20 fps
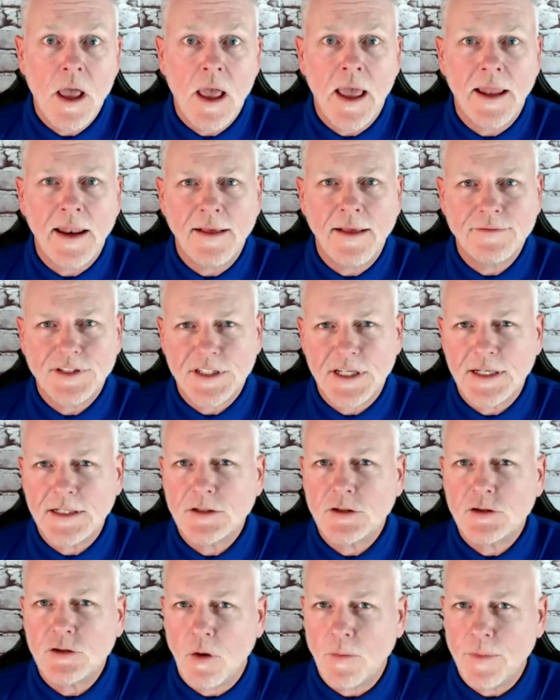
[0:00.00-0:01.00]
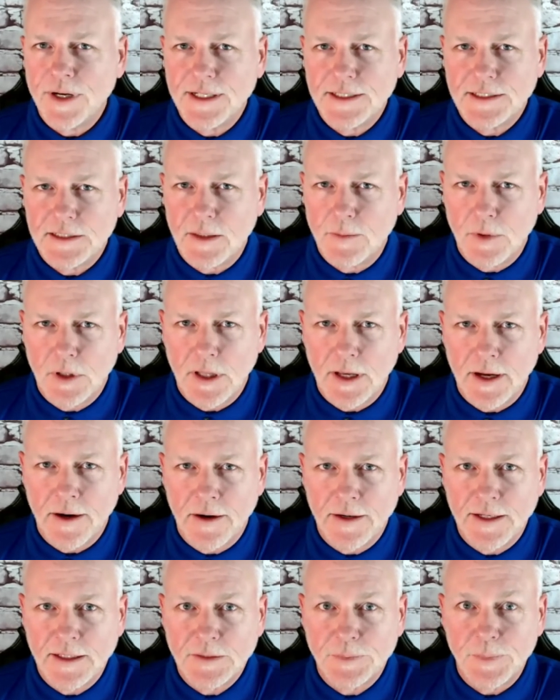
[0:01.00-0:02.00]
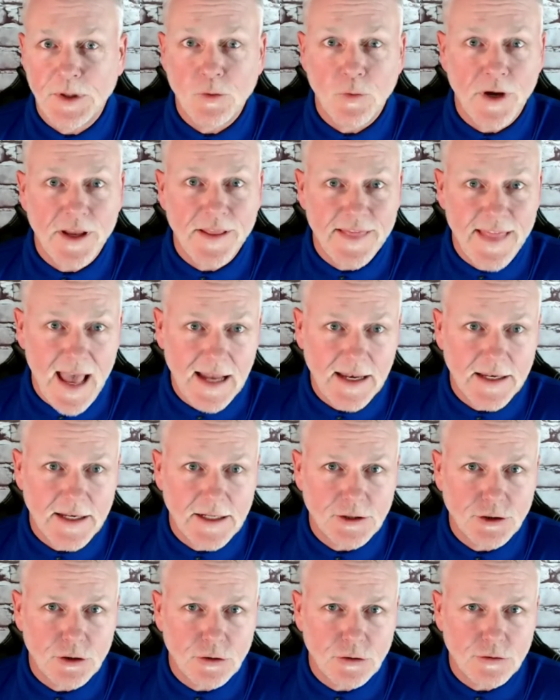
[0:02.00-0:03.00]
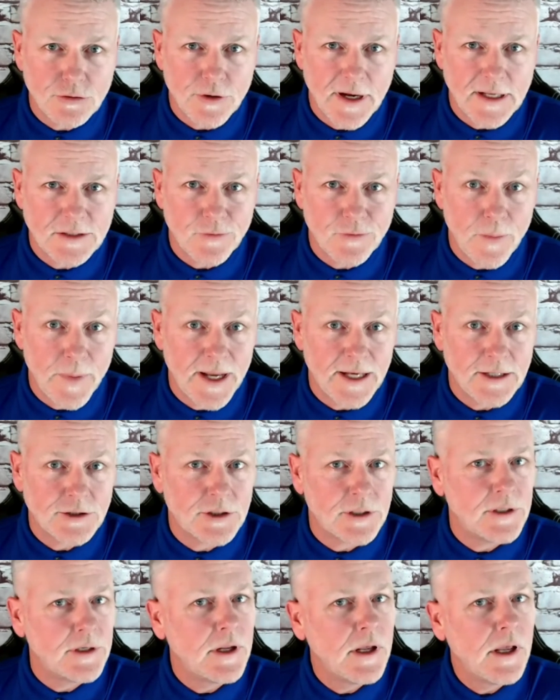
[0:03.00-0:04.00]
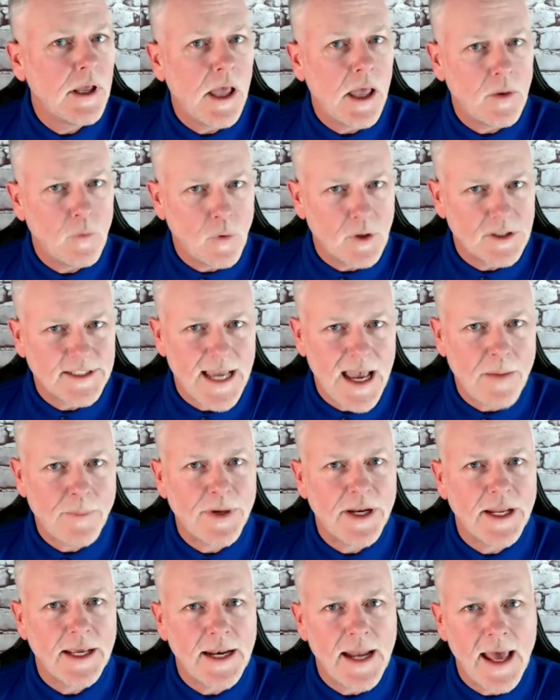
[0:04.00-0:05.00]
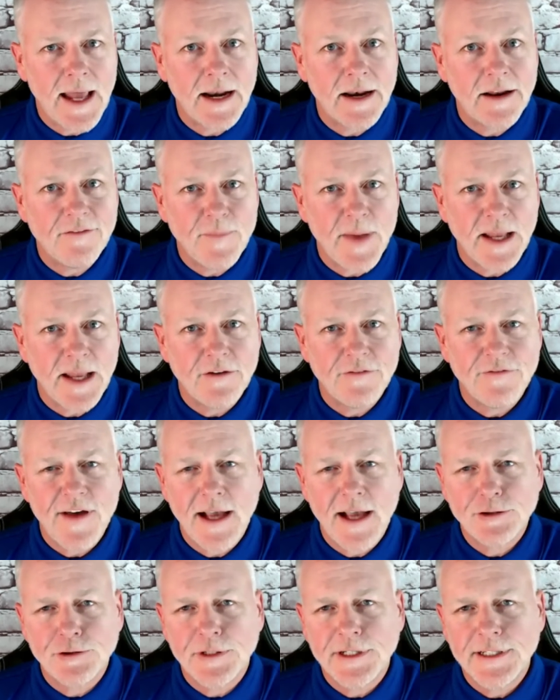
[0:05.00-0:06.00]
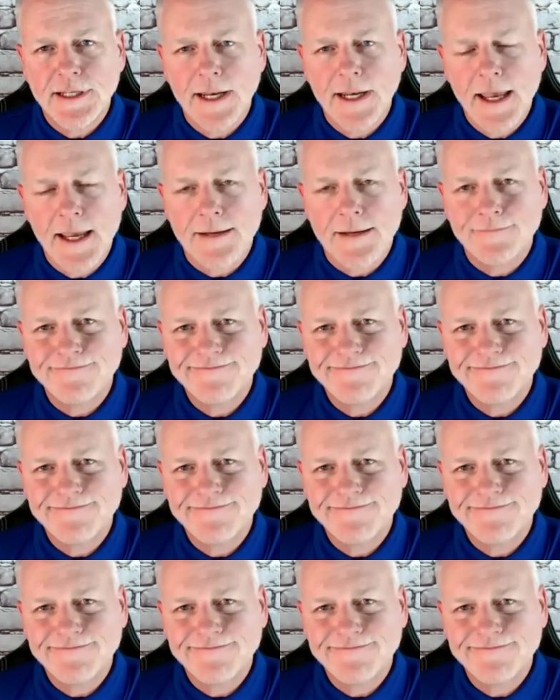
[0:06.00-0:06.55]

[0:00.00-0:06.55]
and have seen so many similarities between that digital transformation and what's happening in additive manufacturing today.